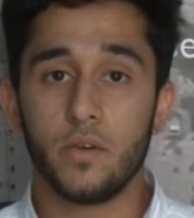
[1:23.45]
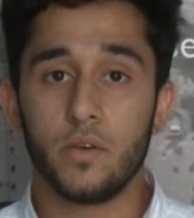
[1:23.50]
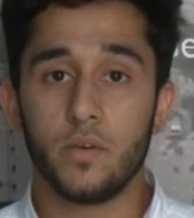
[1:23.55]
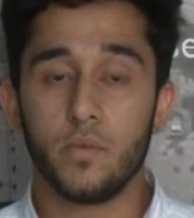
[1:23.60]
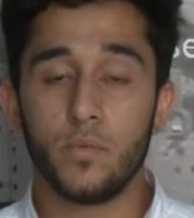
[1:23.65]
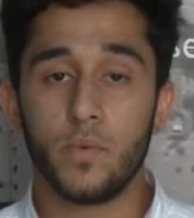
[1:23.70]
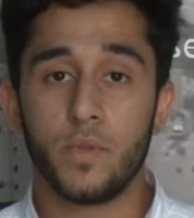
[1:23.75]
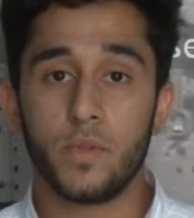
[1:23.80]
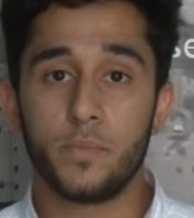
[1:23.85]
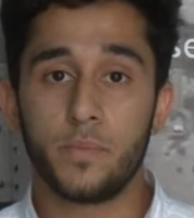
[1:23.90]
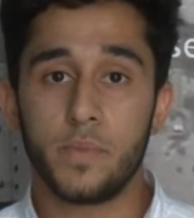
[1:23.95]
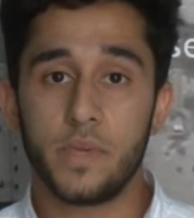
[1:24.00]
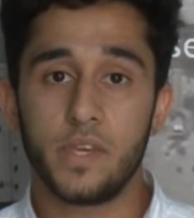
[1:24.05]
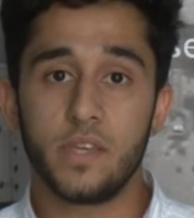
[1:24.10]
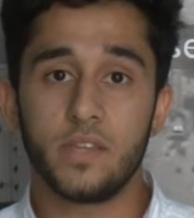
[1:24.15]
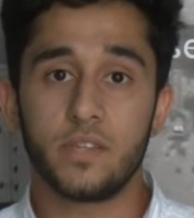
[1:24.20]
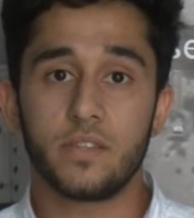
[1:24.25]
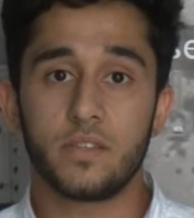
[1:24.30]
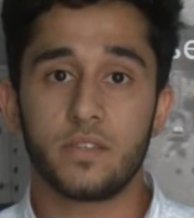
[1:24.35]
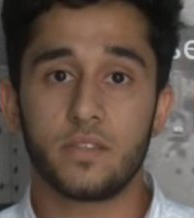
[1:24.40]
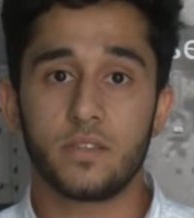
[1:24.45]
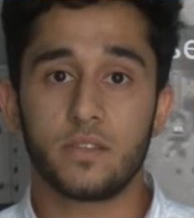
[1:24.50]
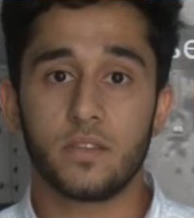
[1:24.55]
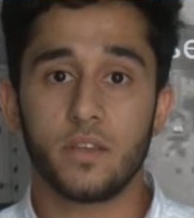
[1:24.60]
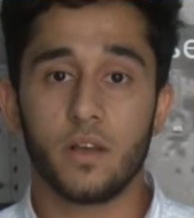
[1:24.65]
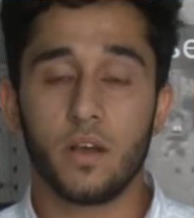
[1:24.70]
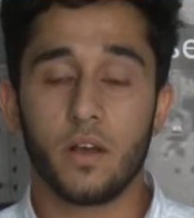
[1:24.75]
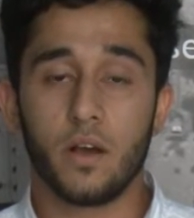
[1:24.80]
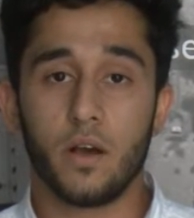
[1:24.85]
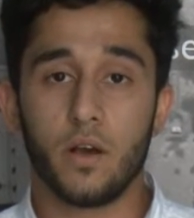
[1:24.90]
with peace,
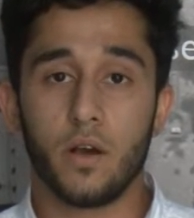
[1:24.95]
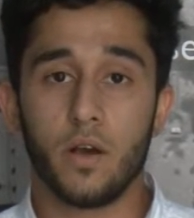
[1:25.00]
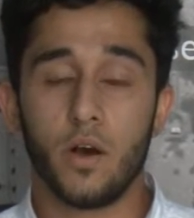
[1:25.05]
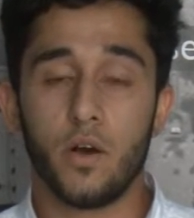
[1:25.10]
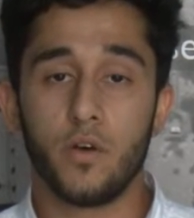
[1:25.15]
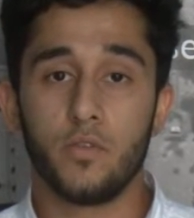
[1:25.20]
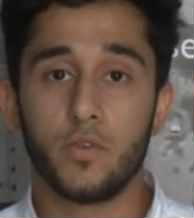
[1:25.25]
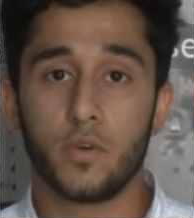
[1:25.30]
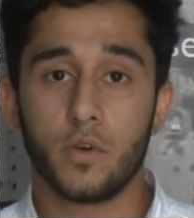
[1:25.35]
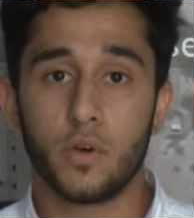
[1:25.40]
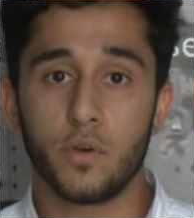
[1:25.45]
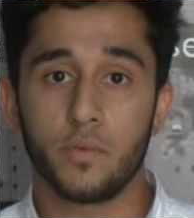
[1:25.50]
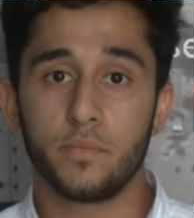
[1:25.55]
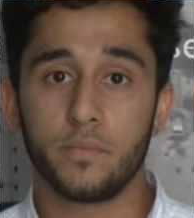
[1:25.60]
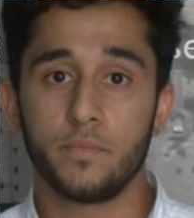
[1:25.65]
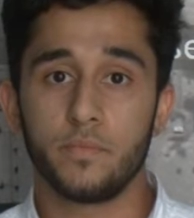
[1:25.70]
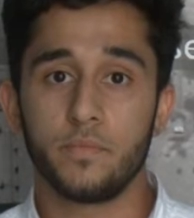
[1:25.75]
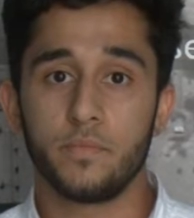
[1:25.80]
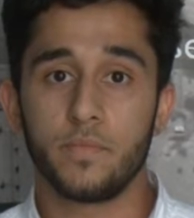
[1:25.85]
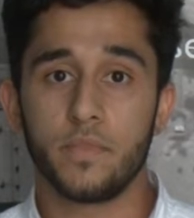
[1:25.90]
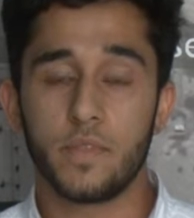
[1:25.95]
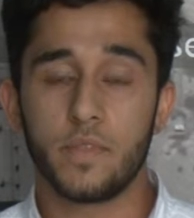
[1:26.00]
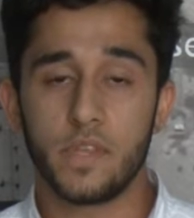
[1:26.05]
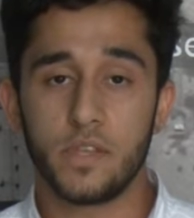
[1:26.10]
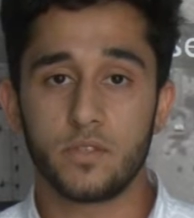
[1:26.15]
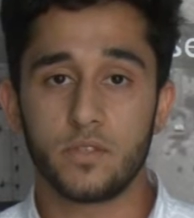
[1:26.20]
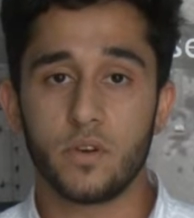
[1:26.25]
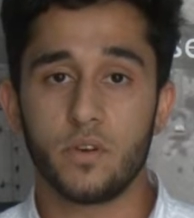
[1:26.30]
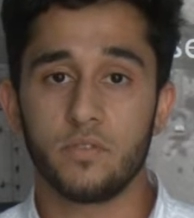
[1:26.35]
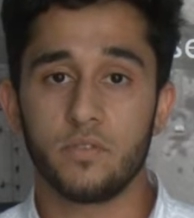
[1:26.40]
overcome these
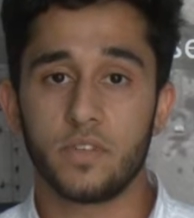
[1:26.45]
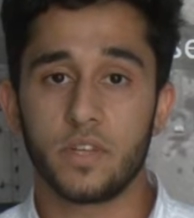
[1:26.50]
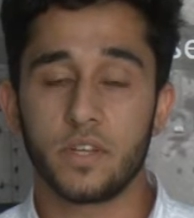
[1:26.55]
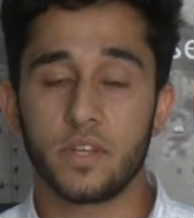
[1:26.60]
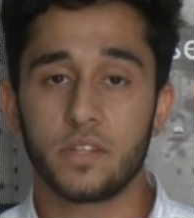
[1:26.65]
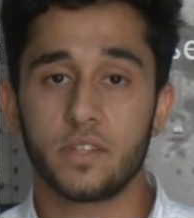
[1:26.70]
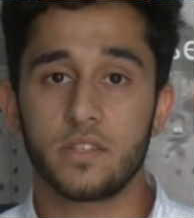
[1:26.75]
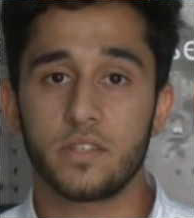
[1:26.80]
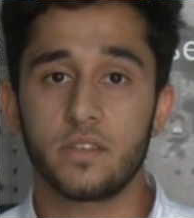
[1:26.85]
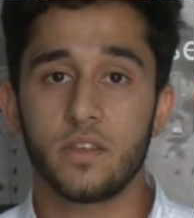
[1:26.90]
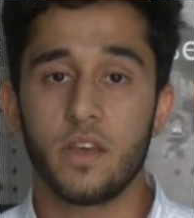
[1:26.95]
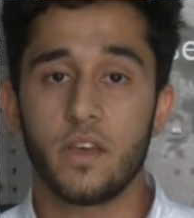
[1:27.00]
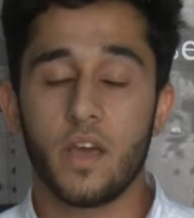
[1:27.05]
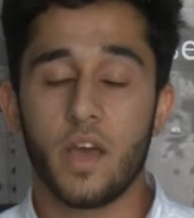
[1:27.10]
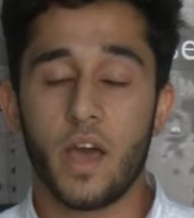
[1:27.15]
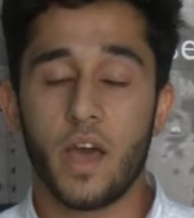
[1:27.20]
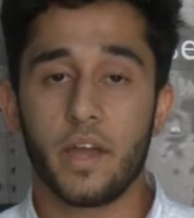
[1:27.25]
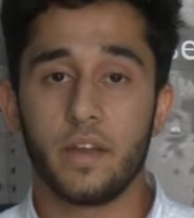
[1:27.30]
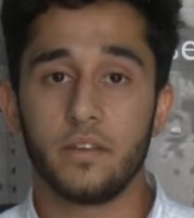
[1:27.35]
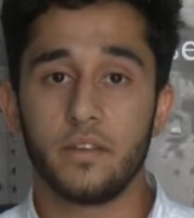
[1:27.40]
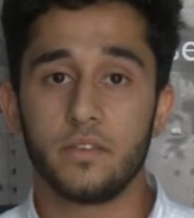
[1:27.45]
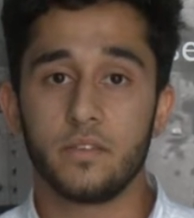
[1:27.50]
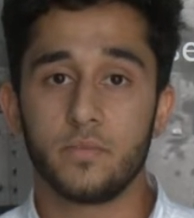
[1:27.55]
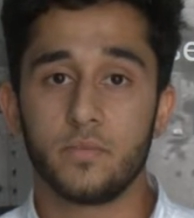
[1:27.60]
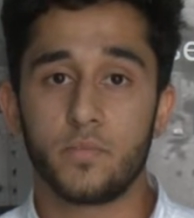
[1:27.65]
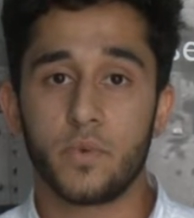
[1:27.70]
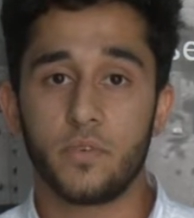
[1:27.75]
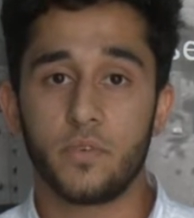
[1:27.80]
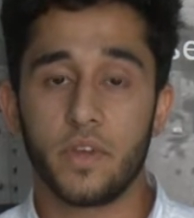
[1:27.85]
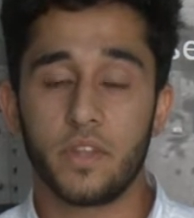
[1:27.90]
conflicts and
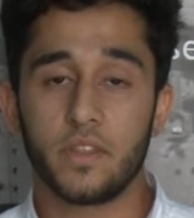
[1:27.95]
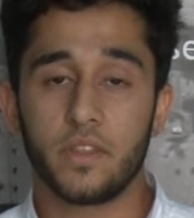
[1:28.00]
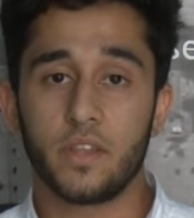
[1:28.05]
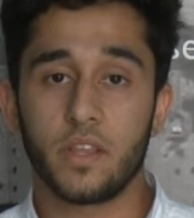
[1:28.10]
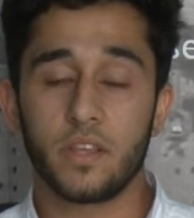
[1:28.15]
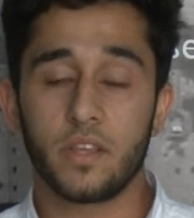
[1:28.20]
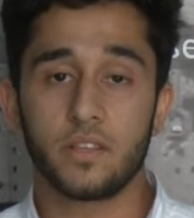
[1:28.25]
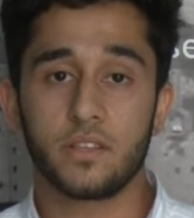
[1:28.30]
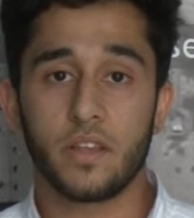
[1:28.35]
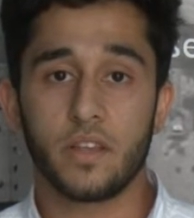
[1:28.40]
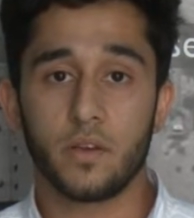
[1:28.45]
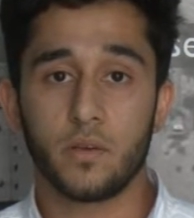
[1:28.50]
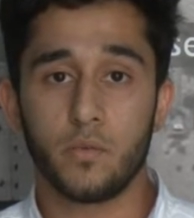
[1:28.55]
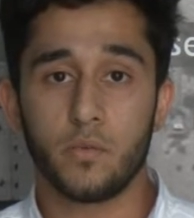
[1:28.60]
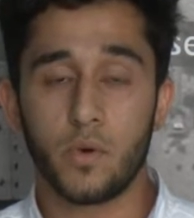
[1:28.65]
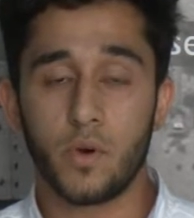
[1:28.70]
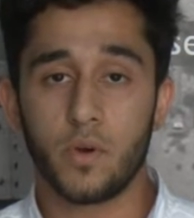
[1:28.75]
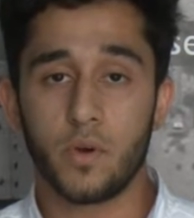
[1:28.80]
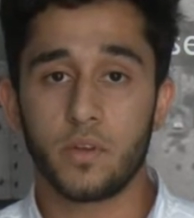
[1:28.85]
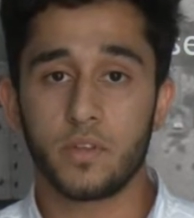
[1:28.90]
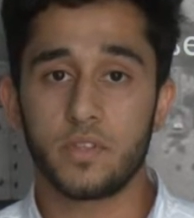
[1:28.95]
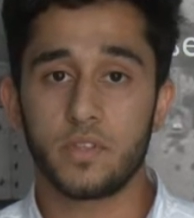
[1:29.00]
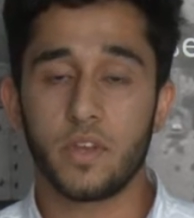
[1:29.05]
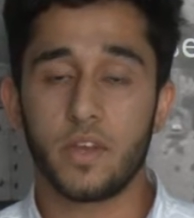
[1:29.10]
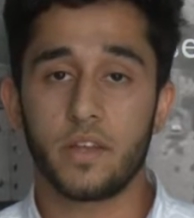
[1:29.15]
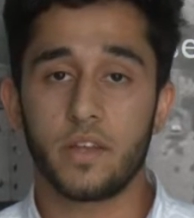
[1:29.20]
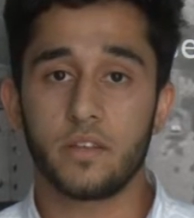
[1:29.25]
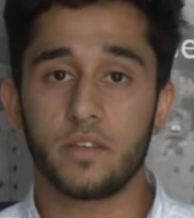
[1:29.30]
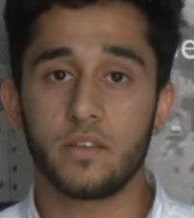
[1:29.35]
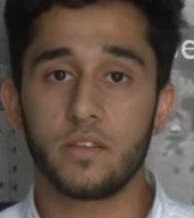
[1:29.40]
prevent things like wars
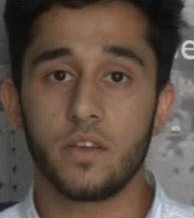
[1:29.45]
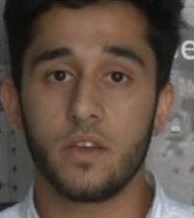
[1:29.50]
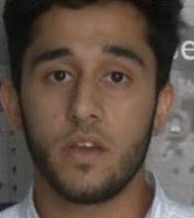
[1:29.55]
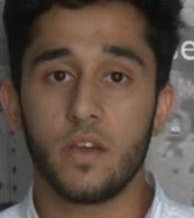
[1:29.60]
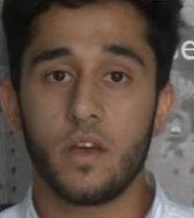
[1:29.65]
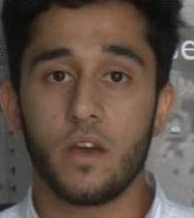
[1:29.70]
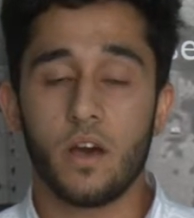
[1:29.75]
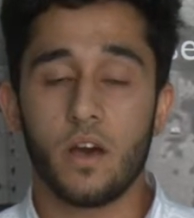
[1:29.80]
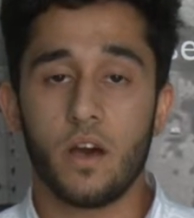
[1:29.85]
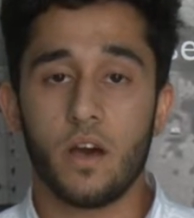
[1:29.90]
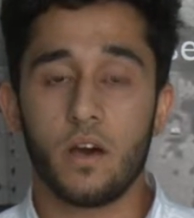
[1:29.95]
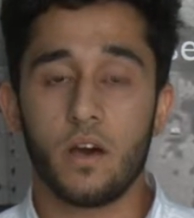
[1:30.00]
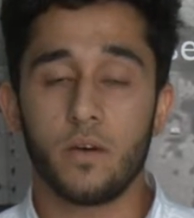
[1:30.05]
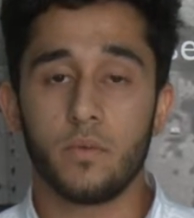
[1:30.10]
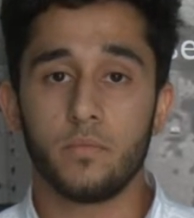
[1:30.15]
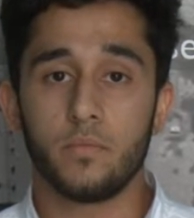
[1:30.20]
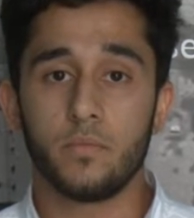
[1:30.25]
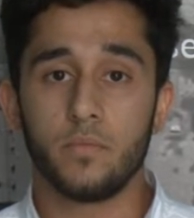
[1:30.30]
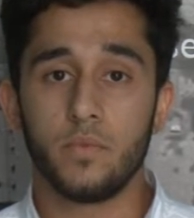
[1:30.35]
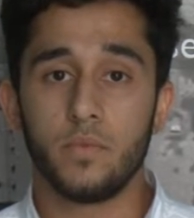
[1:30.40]
and